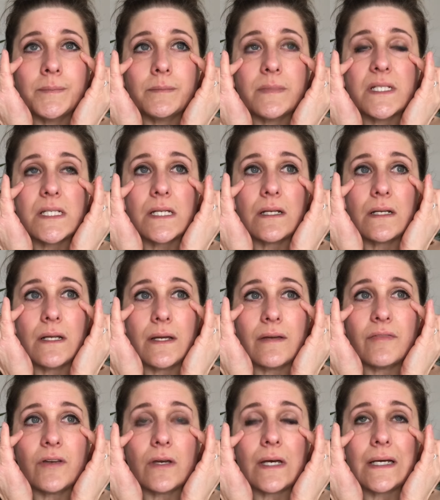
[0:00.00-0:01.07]
Particularly
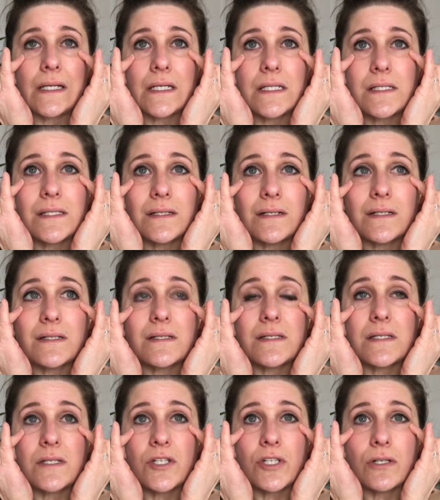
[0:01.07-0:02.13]
if you get any sinus
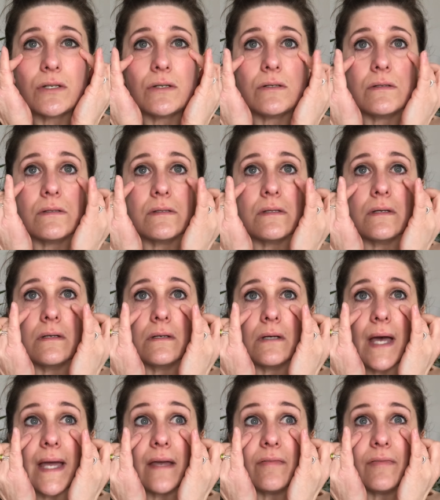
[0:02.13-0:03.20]
issues,
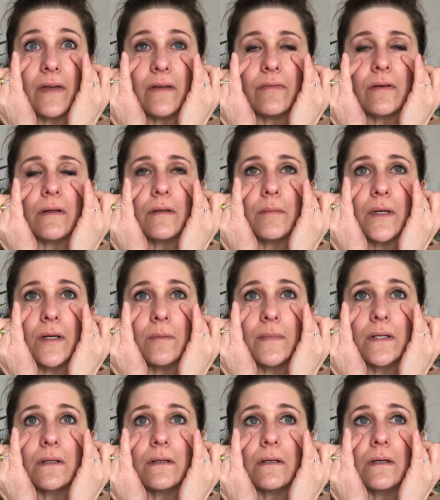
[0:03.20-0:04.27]
hay fever at the
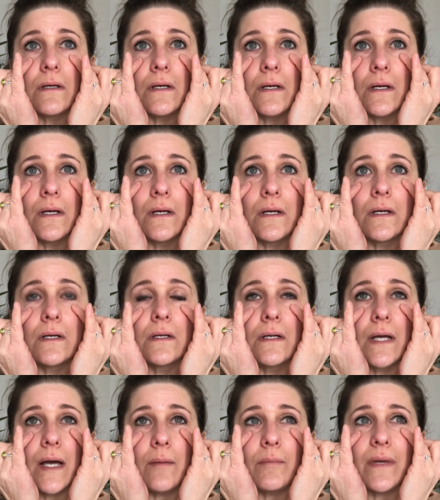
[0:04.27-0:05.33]
moment,
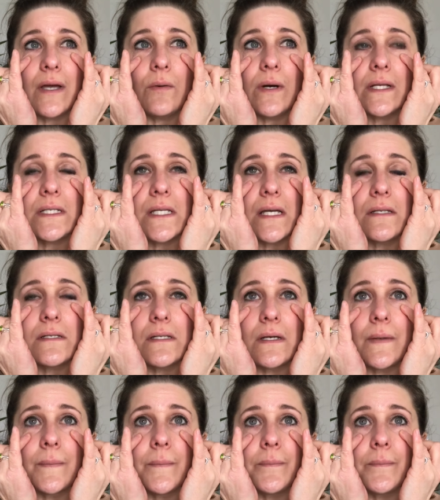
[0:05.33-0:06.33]
can be quite tender.